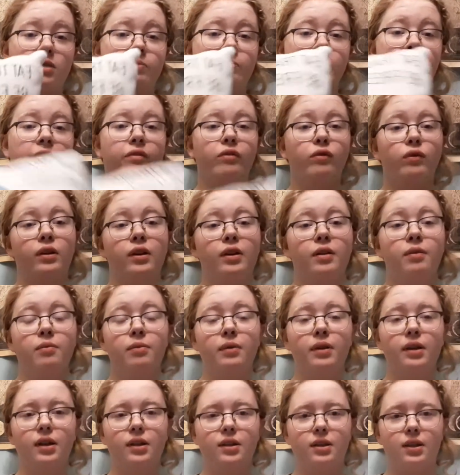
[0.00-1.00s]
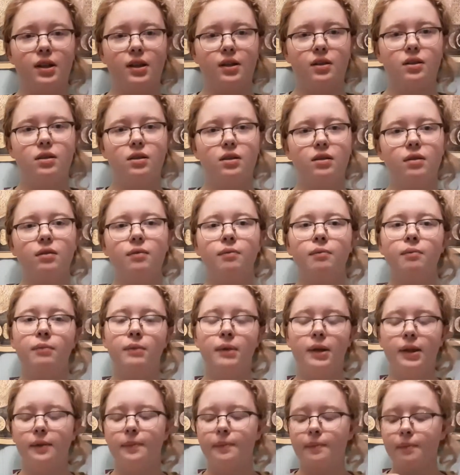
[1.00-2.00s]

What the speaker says: be free, because that's me.